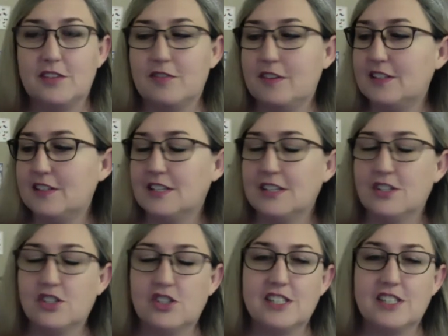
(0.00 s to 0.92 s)

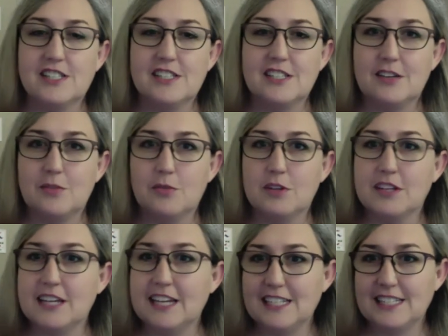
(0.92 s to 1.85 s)
It's just
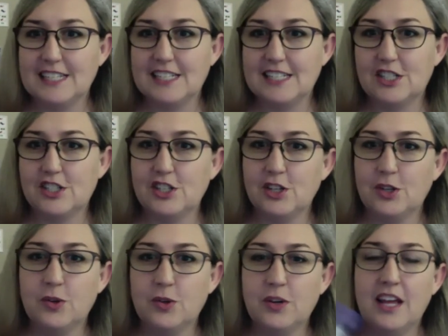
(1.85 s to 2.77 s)
really easy to
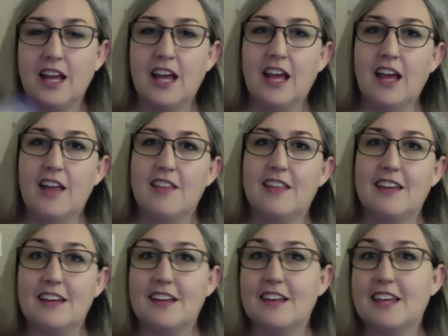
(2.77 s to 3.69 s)
do.
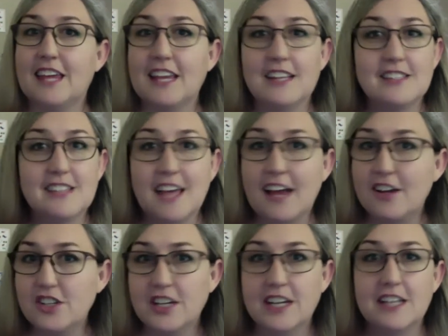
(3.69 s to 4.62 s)
The kids,
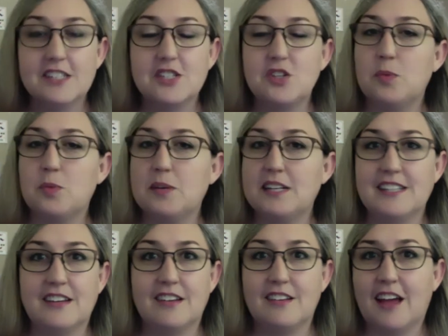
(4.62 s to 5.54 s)
actually, it's no big
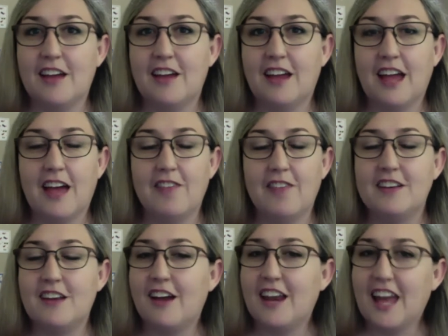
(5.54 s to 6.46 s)
deal. I have
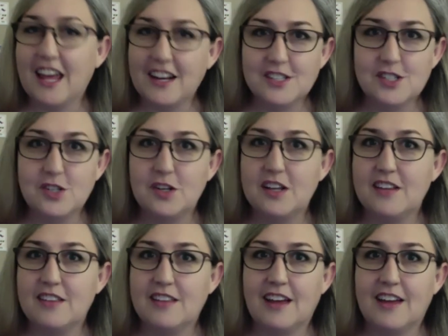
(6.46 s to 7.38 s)
not had a student
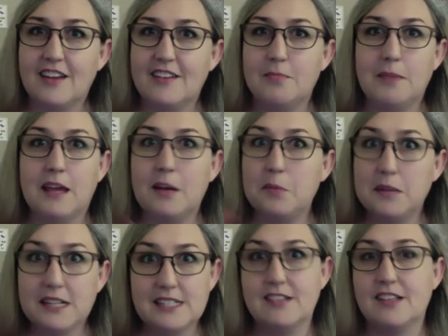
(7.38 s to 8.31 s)
that made a
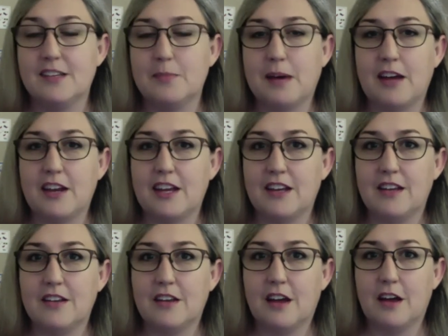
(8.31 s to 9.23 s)
big deal about it
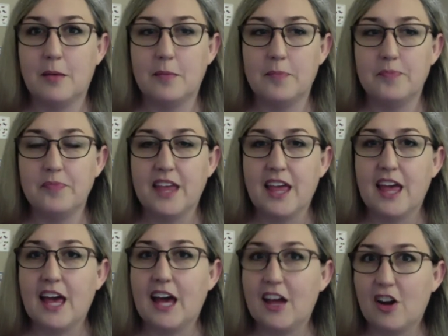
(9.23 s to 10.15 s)

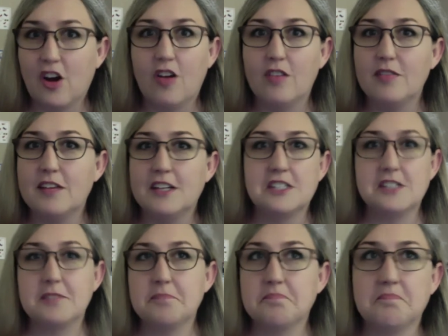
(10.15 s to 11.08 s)
at all. They
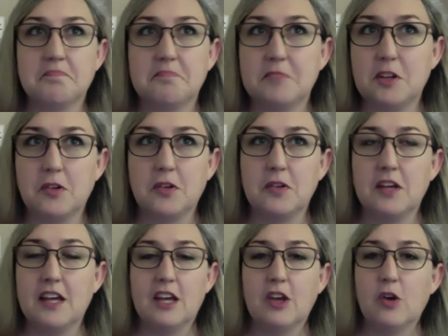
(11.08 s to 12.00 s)
just
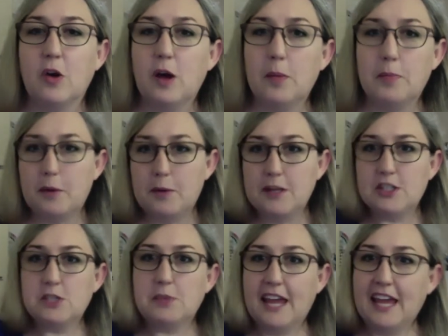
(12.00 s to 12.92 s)
go up, I
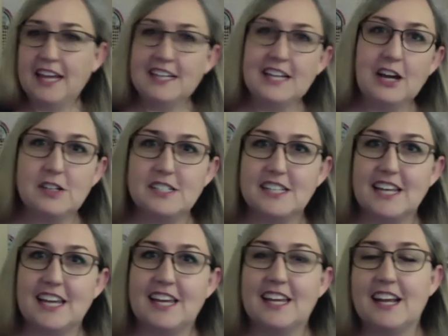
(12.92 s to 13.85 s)
reach my hand out,
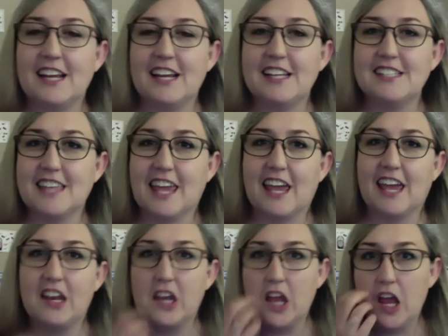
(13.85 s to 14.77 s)
and I
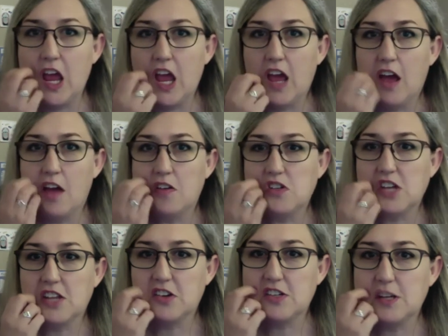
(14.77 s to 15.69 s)
scan and
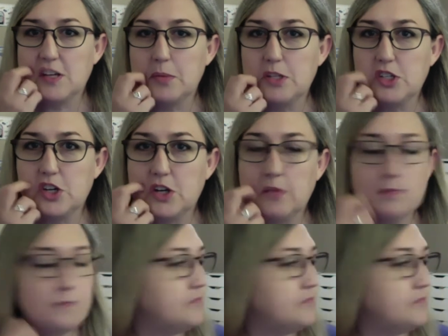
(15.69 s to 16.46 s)
check their temperature.